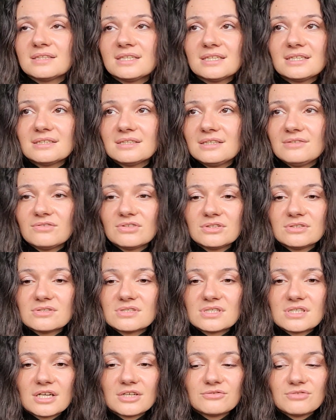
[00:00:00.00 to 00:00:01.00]
didn't even
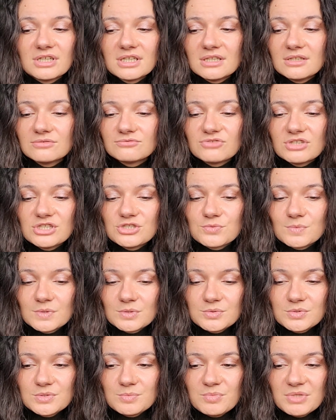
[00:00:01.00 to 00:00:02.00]
start writing
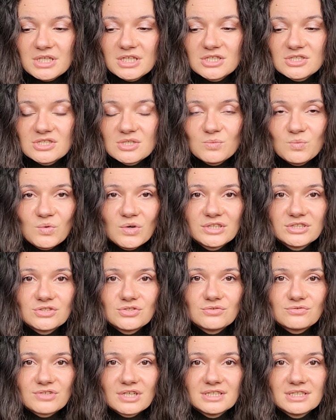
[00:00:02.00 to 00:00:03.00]
arrangements because I wanted
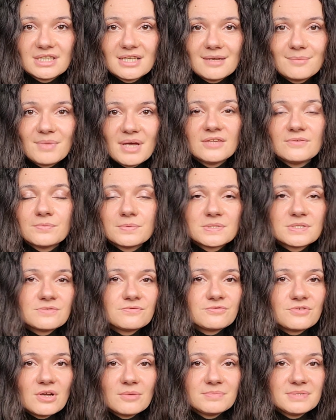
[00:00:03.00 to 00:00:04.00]
to write them. It was
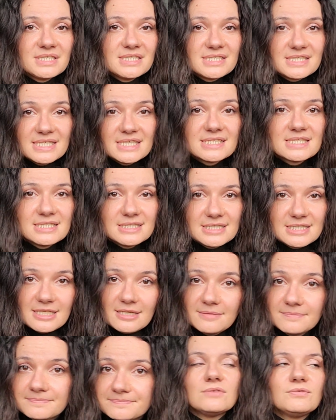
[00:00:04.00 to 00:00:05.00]
from
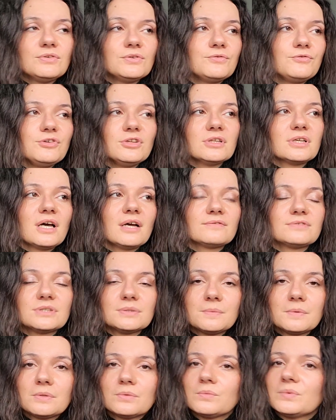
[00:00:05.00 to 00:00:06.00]
necessity. If you feel
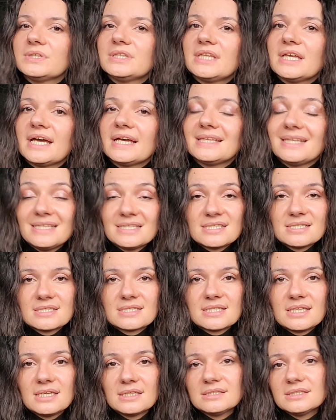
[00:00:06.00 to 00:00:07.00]
comfortable with that, it's a
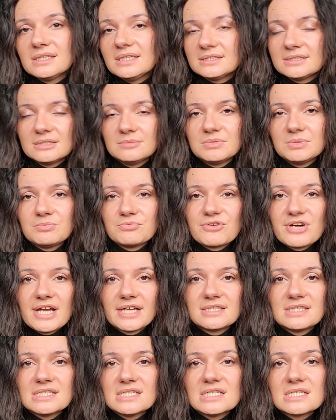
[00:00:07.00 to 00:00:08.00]
skill, it can be
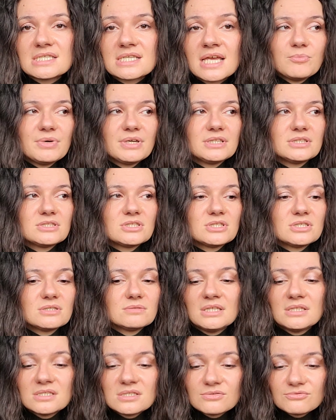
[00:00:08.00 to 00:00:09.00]
practiced, but
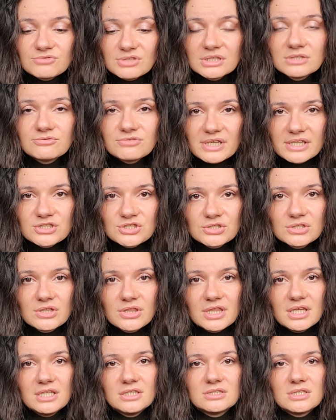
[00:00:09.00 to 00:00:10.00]
it is a really rational
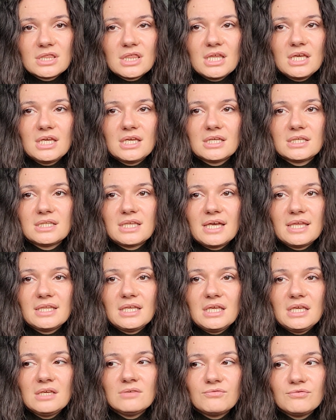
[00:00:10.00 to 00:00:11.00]
thing to think that
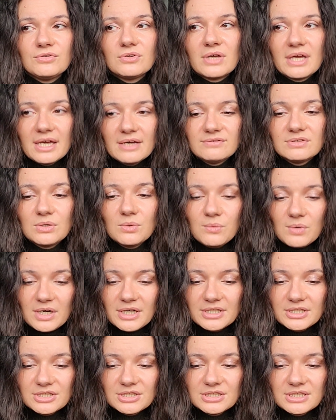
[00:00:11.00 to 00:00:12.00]
if you have a
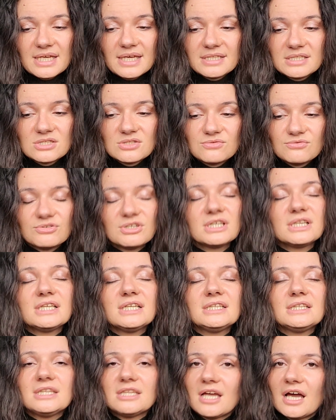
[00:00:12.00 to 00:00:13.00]
choir that is really
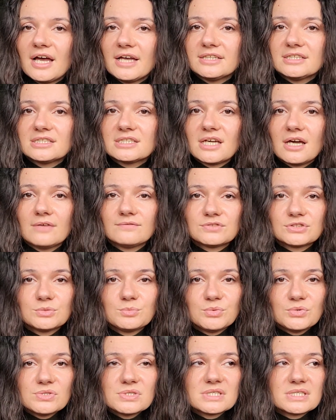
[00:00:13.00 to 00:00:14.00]
not
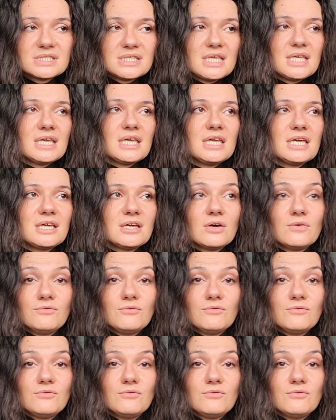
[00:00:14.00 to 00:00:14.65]
comfortable singing